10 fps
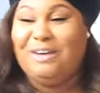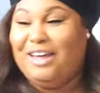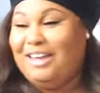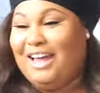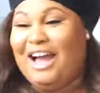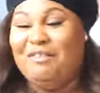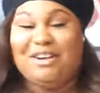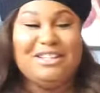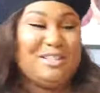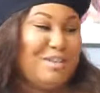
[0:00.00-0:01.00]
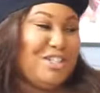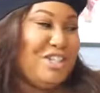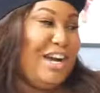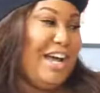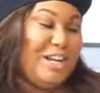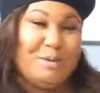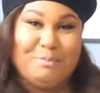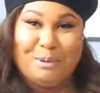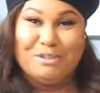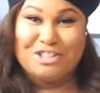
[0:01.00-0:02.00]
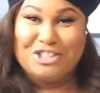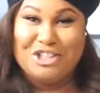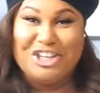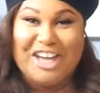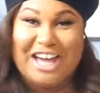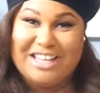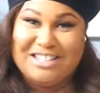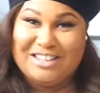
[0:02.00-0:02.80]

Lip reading: but like, I wanted to make sure I had a good bulk to show you guys